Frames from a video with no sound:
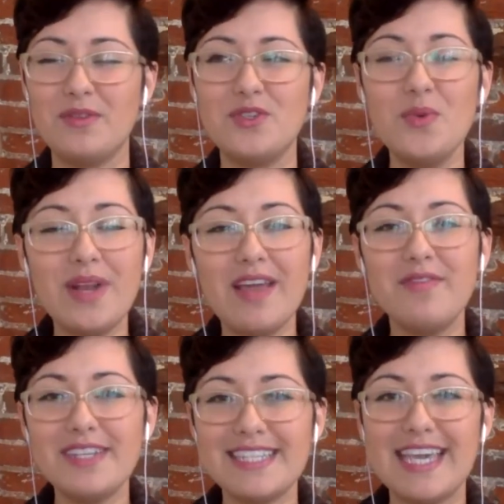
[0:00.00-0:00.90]
Do
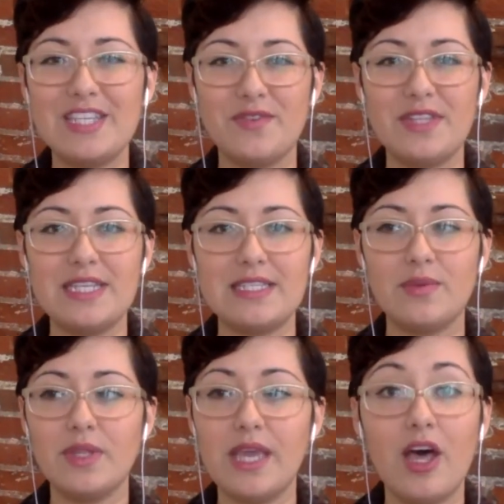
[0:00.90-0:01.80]
whatever it takes for this to
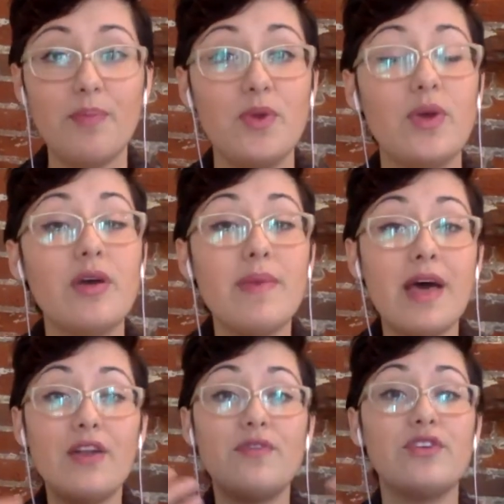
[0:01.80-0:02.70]
really help you come
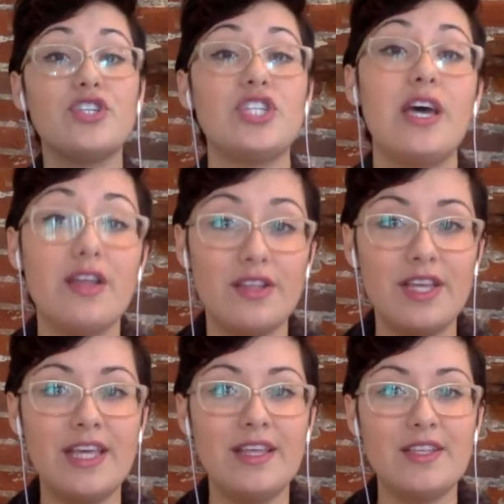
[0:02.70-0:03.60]
out of your shell
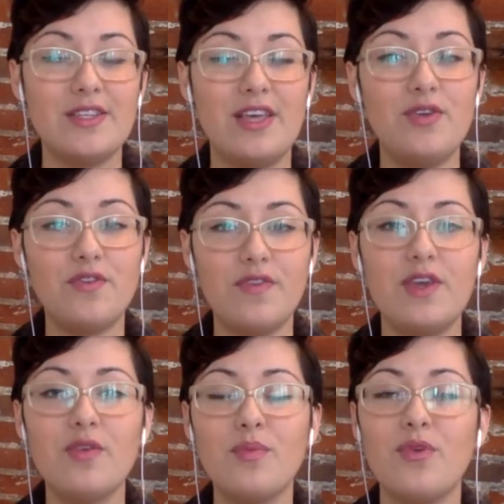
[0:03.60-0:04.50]
so that you
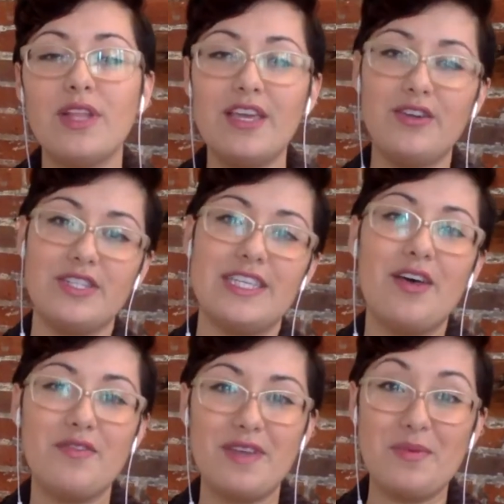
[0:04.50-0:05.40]
feel more like
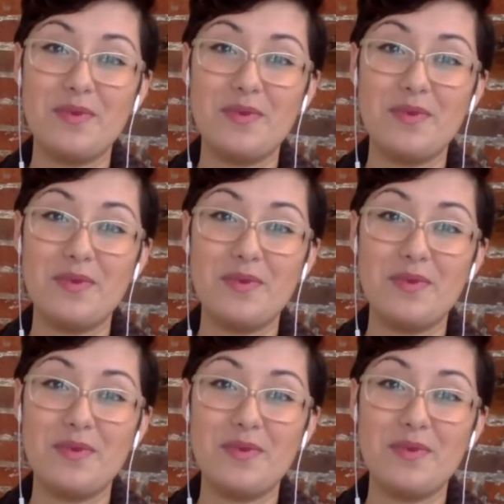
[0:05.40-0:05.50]
yourself in